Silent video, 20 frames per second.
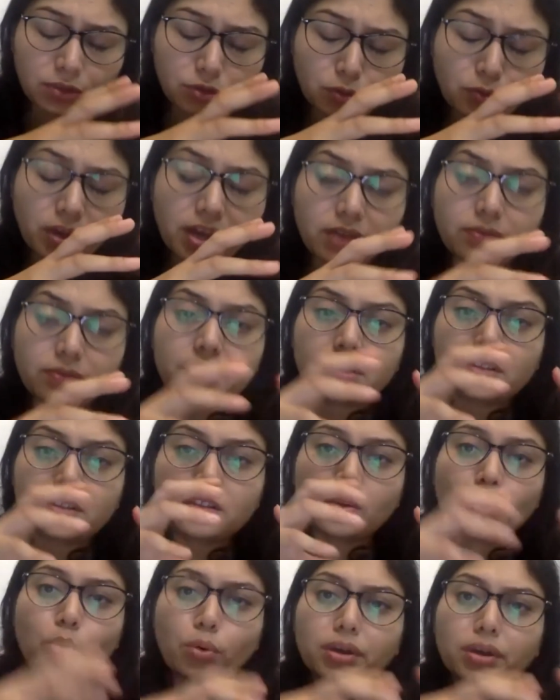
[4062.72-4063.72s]
very
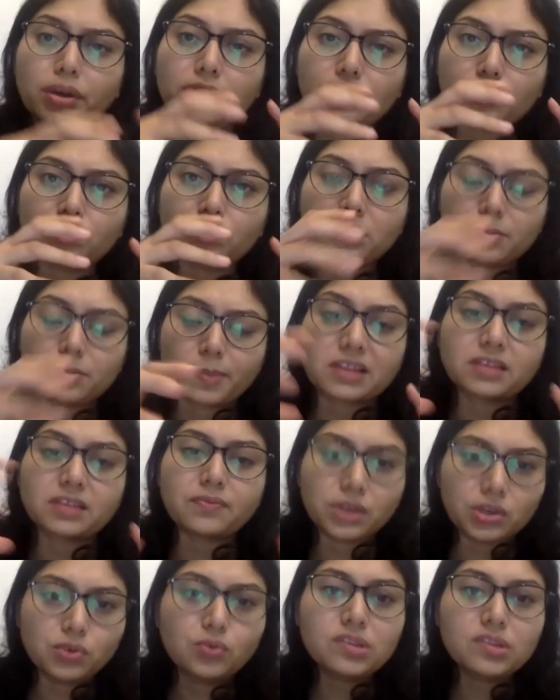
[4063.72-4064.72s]
going into the
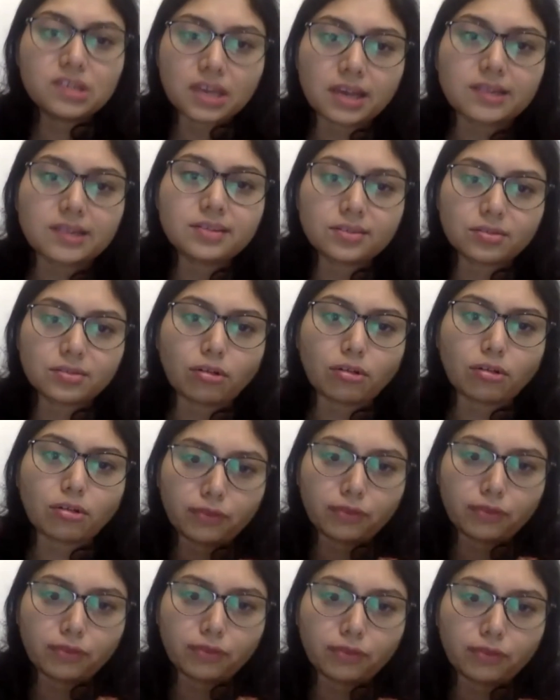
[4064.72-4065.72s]
specific use cases of
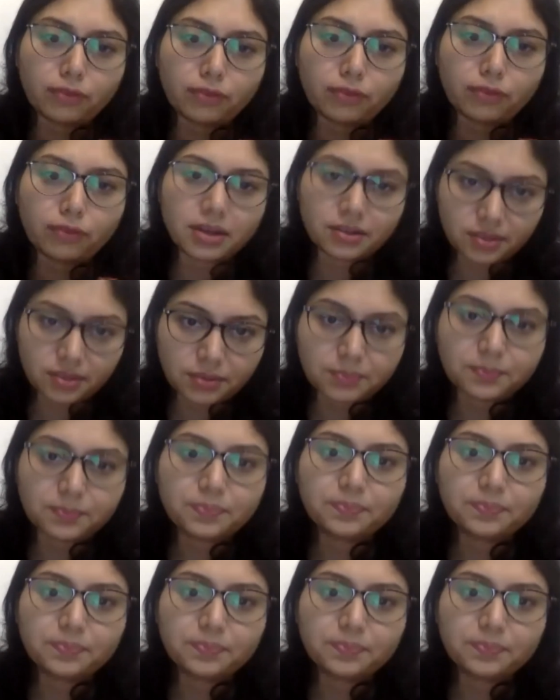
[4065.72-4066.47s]
telemedicine.